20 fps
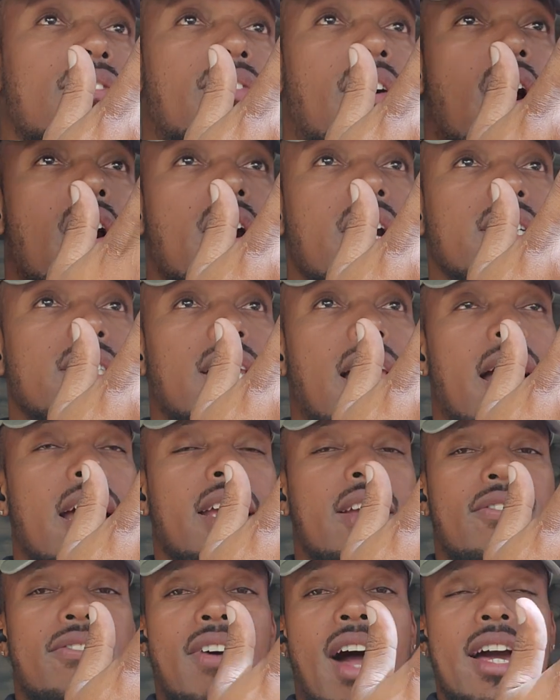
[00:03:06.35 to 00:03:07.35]
far as
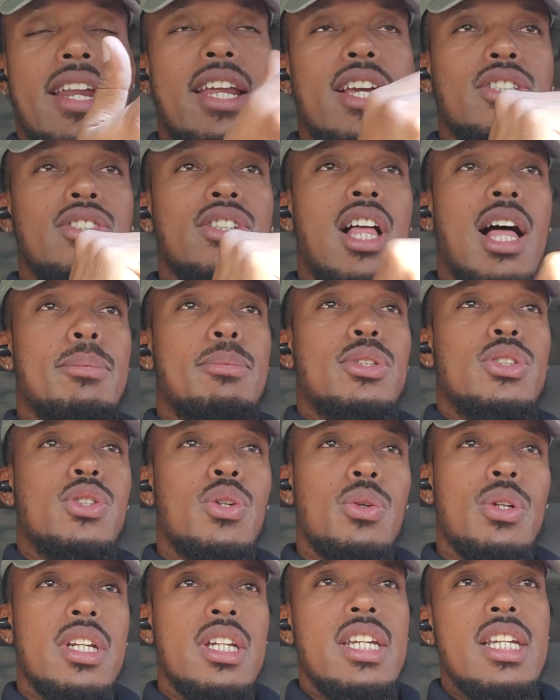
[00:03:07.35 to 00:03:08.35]
like financial
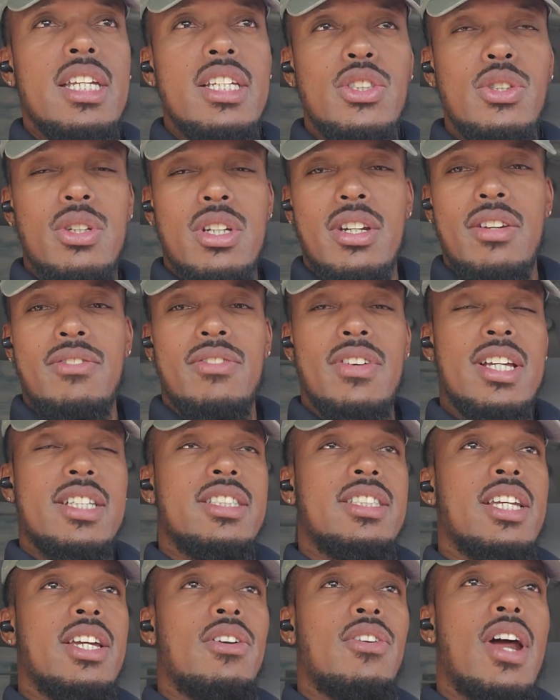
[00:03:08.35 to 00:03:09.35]
opportunities you can
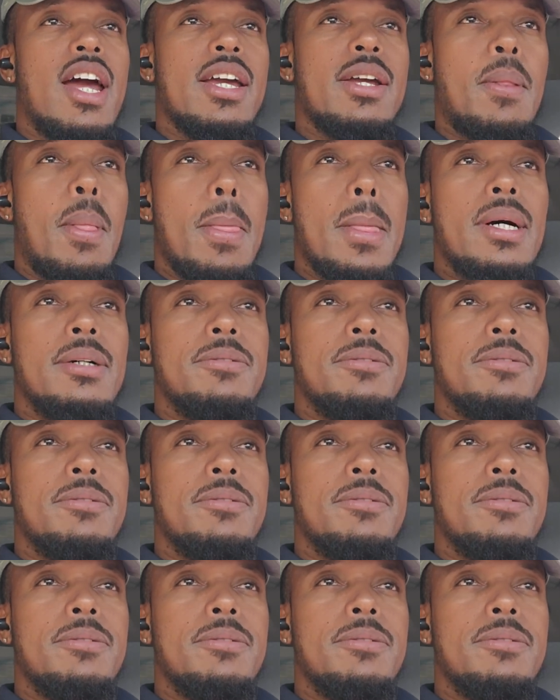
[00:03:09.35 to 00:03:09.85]
invest in, right?